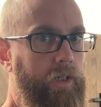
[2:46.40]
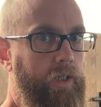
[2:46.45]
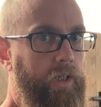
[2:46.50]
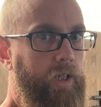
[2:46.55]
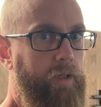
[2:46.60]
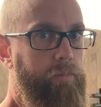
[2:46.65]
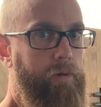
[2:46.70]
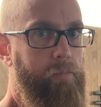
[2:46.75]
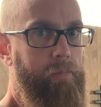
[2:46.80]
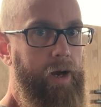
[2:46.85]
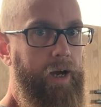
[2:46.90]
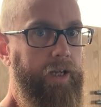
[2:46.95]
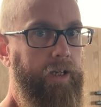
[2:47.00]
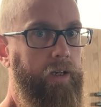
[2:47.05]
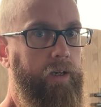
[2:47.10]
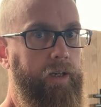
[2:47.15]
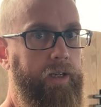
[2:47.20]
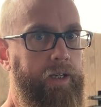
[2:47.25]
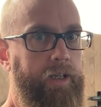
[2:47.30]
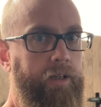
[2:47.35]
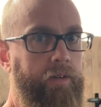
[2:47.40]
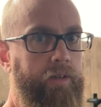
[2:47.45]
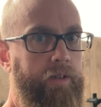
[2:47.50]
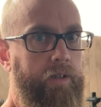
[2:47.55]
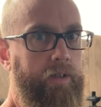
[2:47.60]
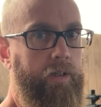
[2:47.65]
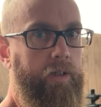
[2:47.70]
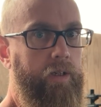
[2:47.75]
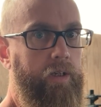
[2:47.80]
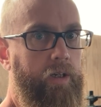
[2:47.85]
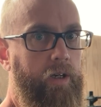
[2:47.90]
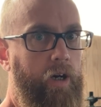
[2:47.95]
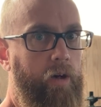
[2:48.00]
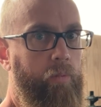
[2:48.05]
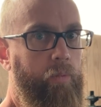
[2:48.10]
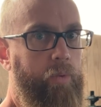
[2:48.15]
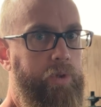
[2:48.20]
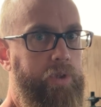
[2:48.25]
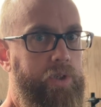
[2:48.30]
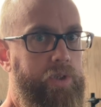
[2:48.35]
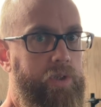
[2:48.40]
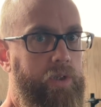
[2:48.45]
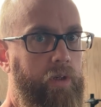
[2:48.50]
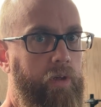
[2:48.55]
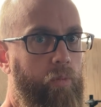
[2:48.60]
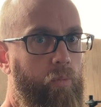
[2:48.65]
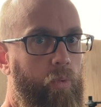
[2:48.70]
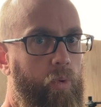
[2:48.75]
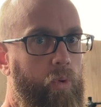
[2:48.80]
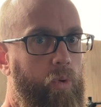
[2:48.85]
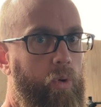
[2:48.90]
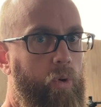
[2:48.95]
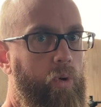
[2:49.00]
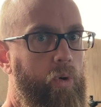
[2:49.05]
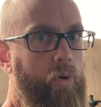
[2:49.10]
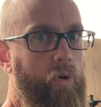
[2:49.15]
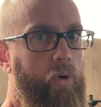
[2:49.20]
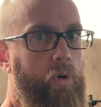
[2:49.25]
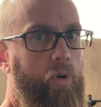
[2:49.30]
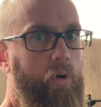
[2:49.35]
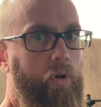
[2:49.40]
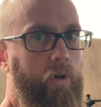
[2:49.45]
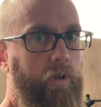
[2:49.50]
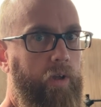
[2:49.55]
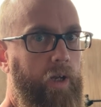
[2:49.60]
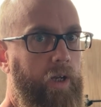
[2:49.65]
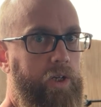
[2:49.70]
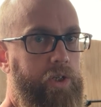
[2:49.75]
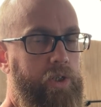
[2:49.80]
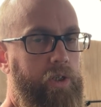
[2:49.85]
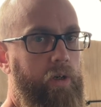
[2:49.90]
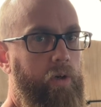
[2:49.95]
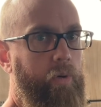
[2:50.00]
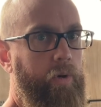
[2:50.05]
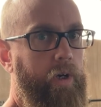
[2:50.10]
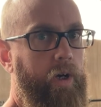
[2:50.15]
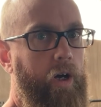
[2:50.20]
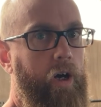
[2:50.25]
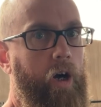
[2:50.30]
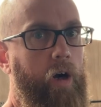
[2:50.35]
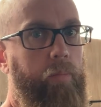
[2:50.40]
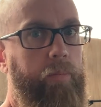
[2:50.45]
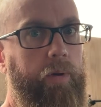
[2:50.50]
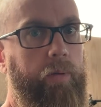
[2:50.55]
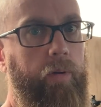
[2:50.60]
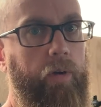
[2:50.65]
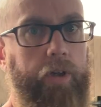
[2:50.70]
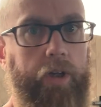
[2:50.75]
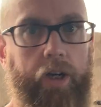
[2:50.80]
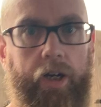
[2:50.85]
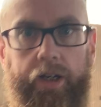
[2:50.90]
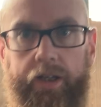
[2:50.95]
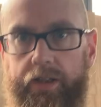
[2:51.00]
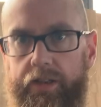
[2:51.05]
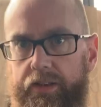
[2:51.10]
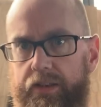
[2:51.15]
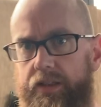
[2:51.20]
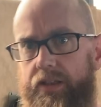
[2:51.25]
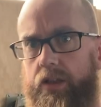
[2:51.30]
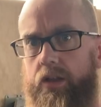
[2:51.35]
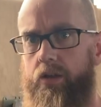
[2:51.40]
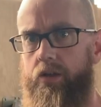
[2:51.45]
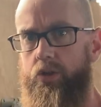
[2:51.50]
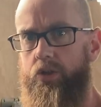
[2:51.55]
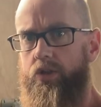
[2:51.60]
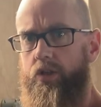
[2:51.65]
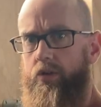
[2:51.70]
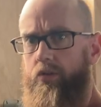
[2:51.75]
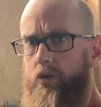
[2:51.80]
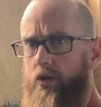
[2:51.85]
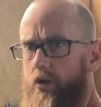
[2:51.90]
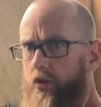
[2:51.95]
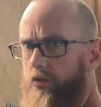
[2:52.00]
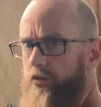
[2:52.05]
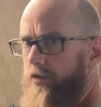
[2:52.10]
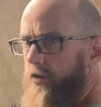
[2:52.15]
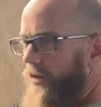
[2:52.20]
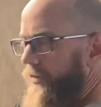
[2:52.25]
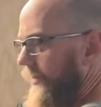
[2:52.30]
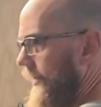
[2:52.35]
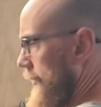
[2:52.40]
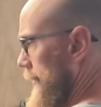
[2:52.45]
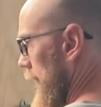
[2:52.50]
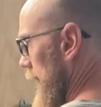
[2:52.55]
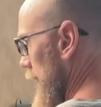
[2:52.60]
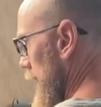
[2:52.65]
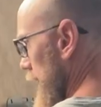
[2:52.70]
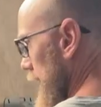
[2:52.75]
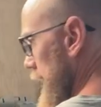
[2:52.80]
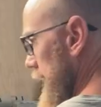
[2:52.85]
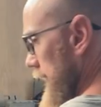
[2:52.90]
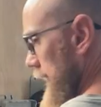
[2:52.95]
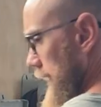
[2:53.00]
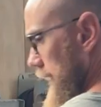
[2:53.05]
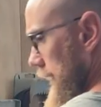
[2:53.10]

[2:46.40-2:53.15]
keep it back and down, and we're just going to walk that shoulder up. Okay, and I'll show you what it looks like from behind.